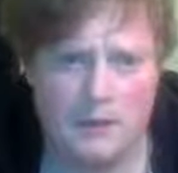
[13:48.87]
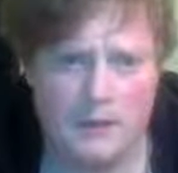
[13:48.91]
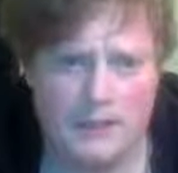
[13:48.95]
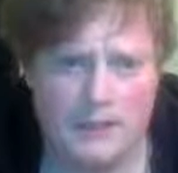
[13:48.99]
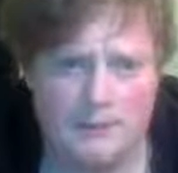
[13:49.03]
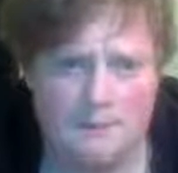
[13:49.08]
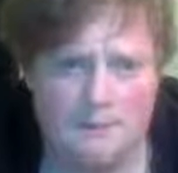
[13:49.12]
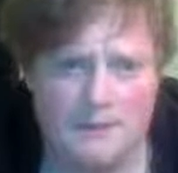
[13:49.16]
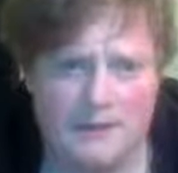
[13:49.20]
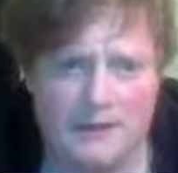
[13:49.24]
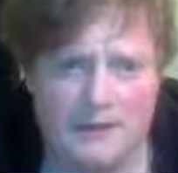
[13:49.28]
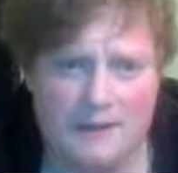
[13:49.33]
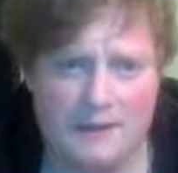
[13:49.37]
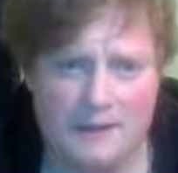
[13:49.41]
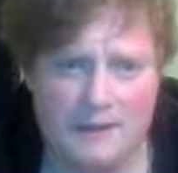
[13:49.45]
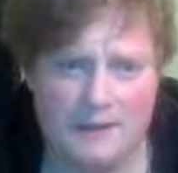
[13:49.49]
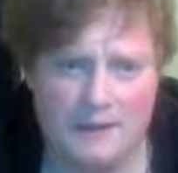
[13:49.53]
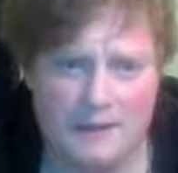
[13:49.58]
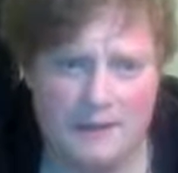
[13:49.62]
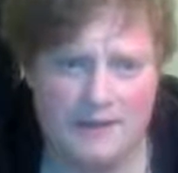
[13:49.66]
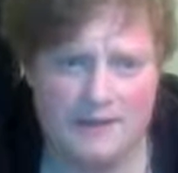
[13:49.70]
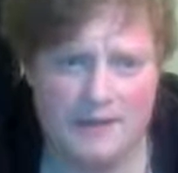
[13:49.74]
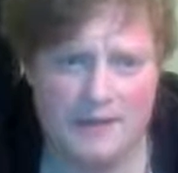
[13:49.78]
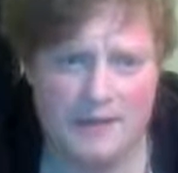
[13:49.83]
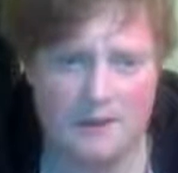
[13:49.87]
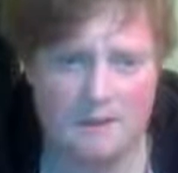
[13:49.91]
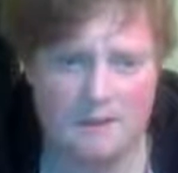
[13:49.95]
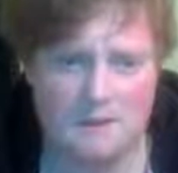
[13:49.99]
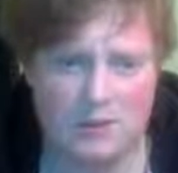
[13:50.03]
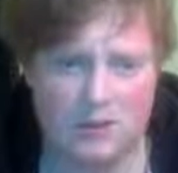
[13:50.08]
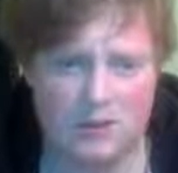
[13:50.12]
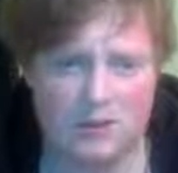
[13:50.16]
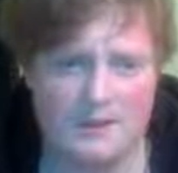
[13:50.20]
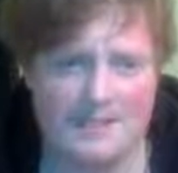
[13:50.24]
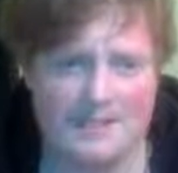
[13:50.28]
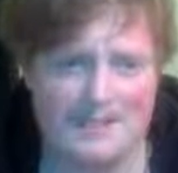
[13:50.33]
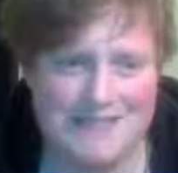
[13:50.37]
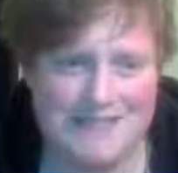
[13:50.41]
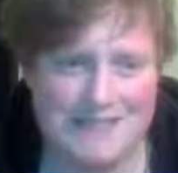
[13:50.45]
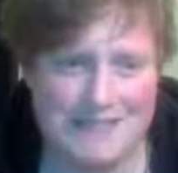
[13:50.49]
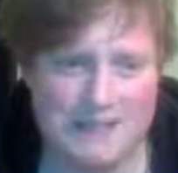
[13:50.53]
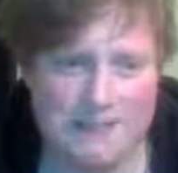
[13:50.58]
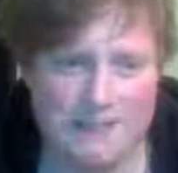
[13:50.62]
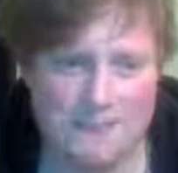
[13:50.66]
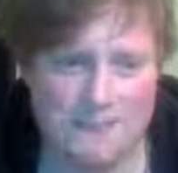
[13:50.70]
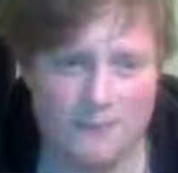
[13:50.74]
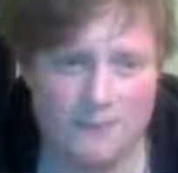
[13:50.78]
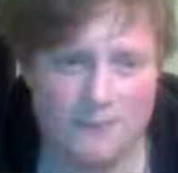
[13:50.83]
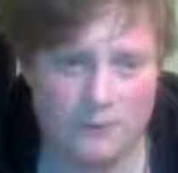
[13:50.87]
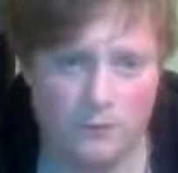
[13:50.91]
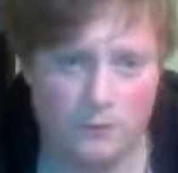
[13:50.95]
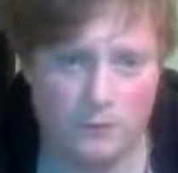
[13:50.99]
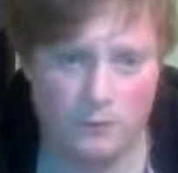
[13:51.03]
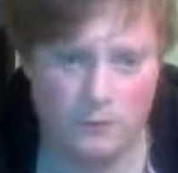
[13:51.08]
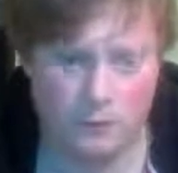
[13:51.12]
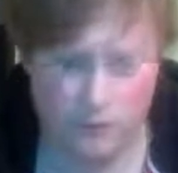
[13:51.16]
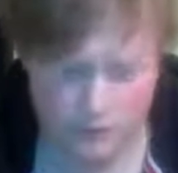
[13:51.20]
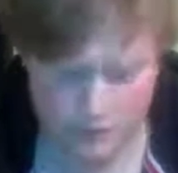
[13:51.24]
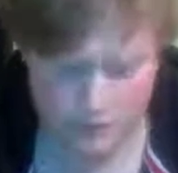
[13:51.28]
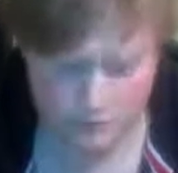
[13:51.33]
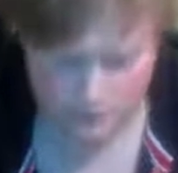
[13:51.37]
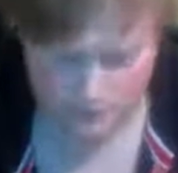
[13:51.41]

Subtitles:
he played knight captures d4.